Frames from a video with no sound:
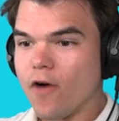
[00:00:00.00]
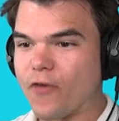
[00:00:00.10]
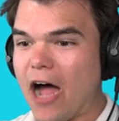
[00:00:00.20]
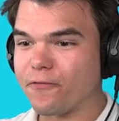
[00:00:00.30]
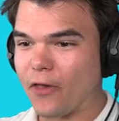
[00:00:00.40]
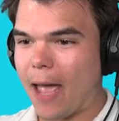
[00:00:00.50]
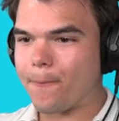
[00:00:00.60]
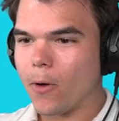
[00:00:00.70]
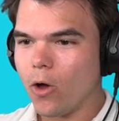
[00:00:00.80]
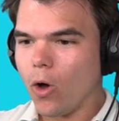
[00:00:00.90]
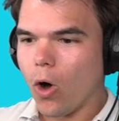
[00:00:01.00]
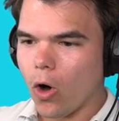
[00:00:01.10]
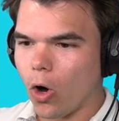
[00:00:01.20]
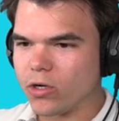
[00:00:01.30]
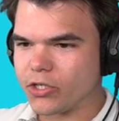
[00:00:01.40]
Front flip!
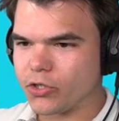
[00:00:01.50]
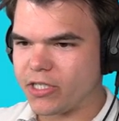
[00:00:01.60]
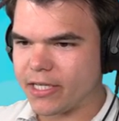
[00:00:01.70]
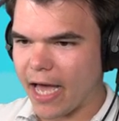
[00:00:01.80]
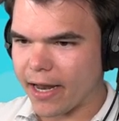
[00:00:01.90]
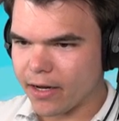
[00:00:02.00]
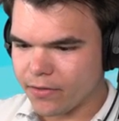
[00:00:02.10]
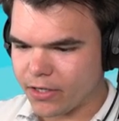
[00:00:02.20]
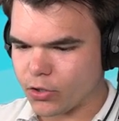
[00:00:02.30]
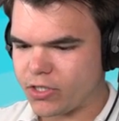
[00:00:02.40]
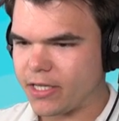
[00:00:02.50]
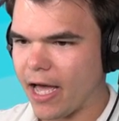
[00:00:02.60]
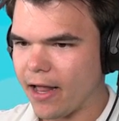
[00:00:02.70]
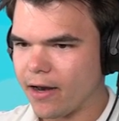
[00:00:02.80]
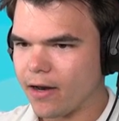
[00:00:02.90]
Oh, did you see that? Did you see that?